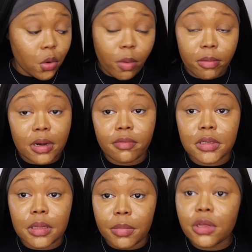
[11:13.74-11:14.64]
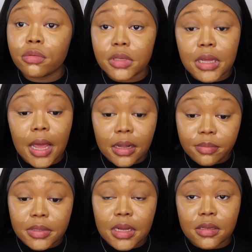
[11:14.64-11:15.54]
will probably never see me using a
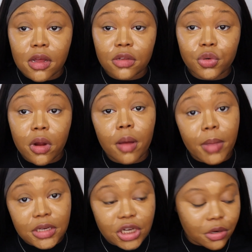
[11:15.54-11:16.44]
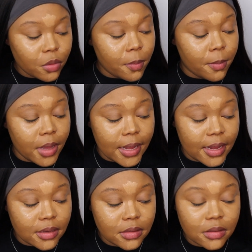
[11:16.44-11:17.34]
lipstick as a contour on my channel,
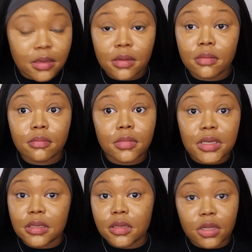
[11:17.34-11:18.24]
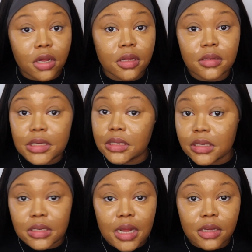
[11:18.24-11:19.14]
but sis looked good, sis
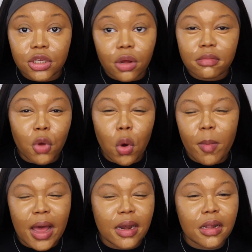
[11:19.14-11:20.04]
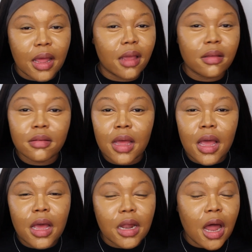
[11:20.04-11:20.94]
looked snatched, so who am I to like
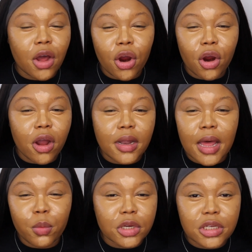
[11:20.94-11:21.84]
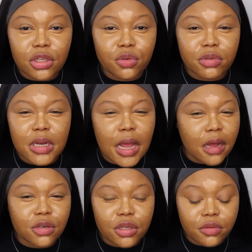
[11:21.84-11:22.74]
clock her on like what she's using and how
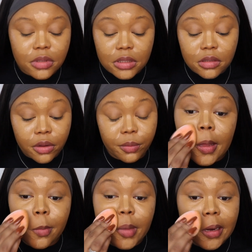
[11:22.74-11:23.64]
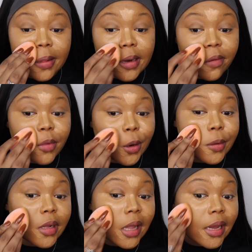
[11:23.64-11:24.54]
she's using it. So but now that I've
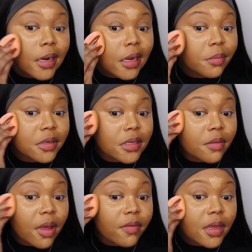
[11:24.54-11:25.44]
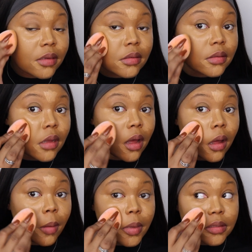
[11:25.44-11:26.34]
learned that like 90% of my face
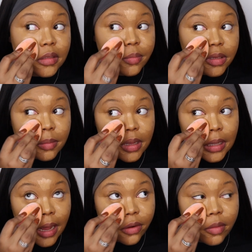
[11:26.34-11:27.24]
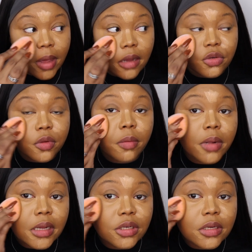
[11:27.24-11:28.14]
isn't supposed to be lighter than my actual
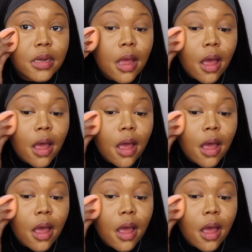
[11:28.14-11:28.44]
complexion,